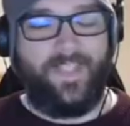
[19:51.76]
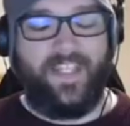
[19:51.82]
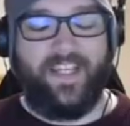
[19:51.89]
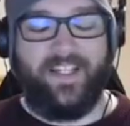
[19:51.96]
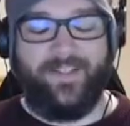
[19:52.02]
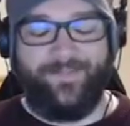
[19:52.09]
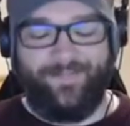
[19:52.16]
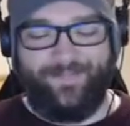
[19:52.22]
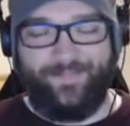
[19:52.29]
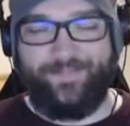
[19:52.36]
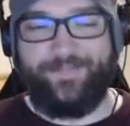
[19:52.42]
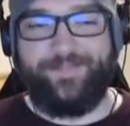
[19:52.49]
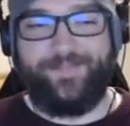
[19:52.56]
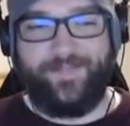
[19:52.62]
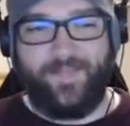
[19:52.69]

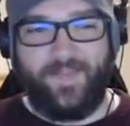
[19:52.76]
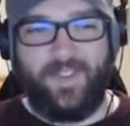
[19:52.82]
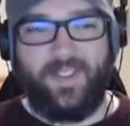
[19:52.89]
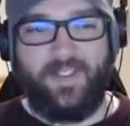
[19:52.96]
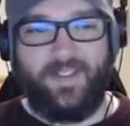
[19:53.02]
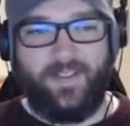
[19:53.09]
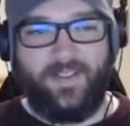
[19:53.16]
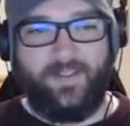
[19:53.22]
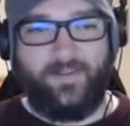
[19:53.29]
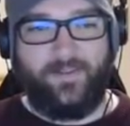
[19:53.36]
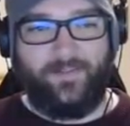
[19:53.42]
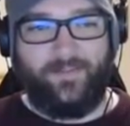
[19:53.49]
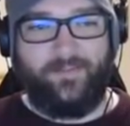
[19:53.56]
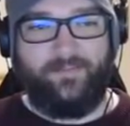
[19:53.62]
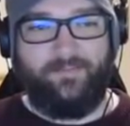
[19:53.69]

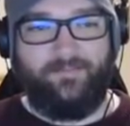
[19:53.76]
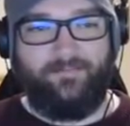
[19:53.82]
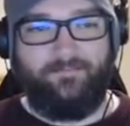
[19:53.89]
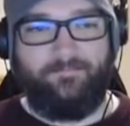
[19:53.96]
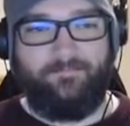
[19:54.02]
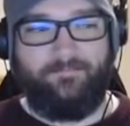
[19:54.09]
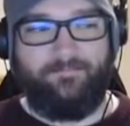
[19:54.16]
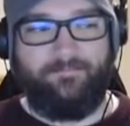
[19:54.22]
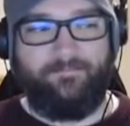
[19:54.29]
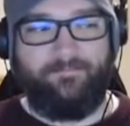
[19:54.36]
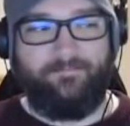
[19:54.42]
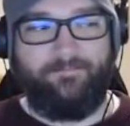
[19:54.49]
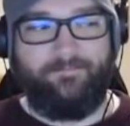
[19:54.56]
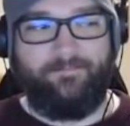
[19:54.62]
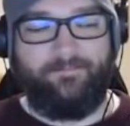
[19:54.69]

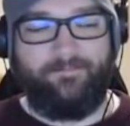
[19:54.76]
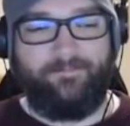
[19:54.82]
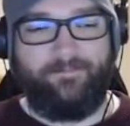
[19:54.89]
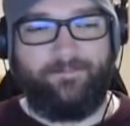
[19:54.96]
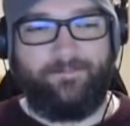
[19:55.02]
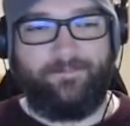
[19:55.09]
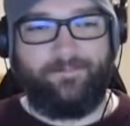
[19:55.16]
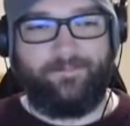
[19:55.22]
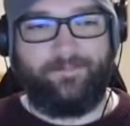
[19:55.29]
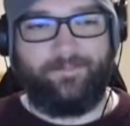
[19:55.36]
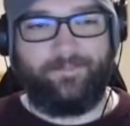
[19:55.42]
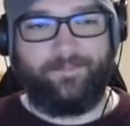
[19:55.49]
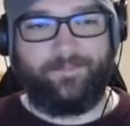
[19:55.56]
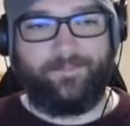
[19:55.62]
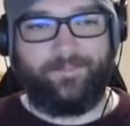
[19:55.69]

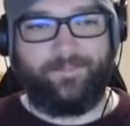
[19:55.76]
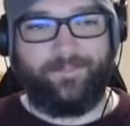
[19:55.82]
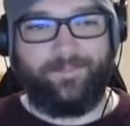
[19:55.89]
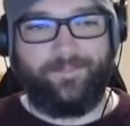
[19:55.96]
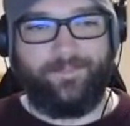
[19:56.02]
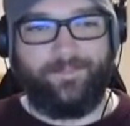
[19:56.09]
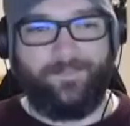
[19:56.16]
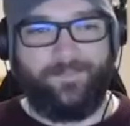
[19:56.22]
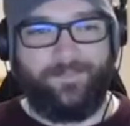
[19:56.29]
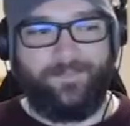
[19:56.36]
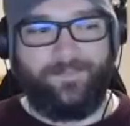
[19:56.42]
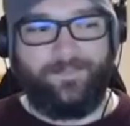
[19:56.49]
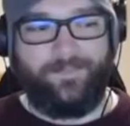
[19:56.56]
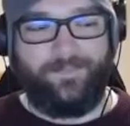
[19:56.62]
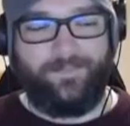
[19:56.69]

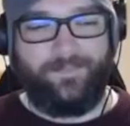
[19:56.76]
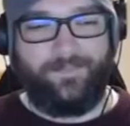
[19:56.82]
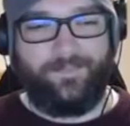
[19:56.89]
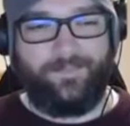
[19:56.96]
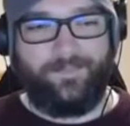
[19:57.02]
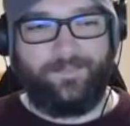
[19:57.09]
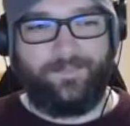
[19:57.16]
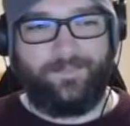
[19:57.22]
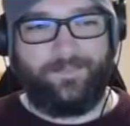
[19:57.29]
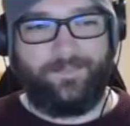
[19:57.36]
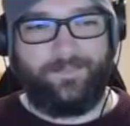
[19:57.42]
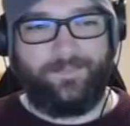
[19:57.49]
(not speaking)